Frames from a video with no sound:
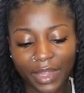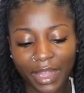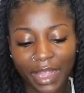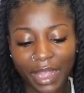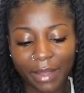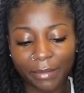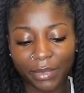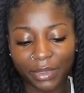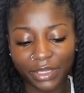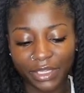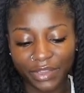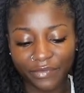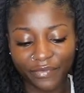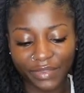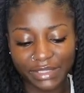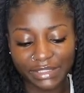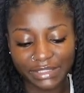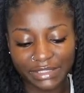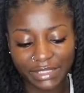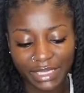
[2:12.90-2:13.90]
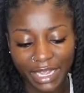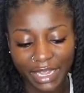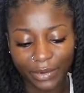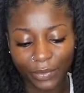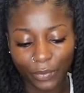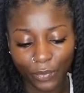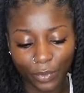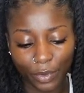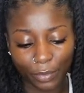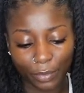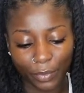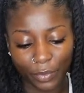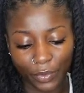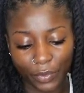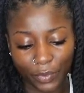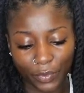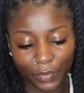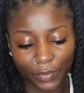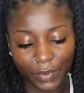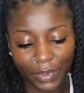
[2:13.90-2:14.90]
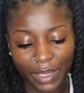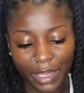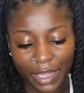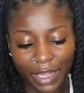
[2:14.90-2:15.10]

I believe it's that hormone,